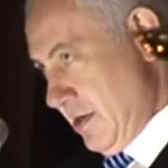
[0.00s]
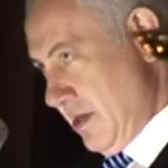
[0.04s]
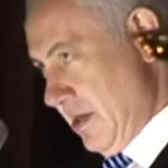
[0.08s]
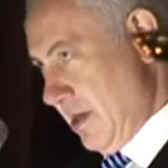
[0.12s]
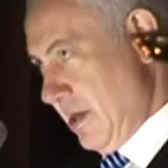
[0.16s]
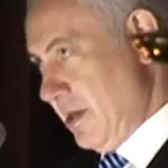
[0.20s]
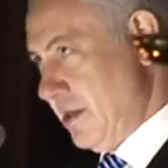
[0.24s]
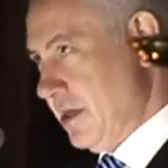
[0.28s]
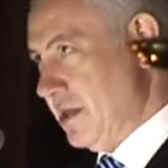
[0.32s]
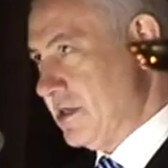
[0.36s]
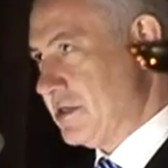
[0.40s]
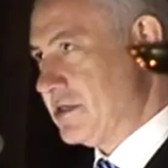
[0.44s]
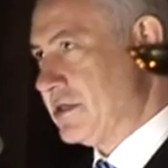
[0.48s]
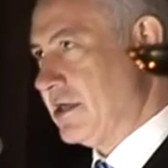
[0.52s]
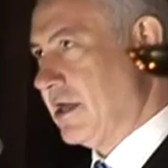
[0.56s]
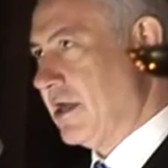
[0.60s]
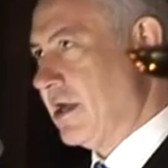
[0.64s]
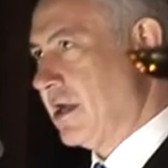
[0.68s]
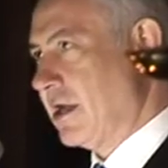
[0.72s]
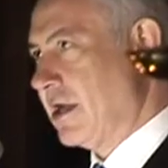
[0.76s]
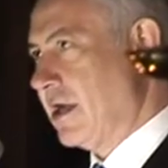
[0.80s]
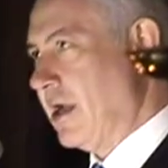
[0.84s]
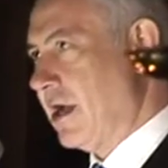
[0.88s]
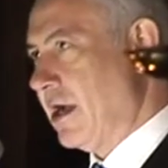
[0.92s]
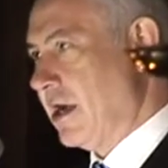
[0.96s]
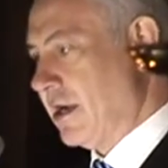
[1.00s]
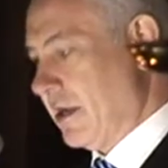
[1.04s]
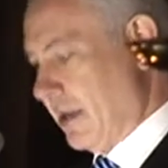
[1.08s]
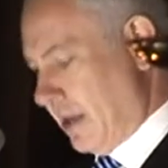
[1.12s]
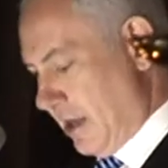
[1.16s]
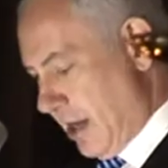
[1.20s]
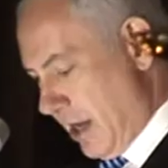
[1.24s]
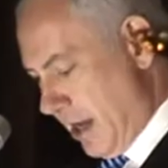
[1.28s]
in this synagogue in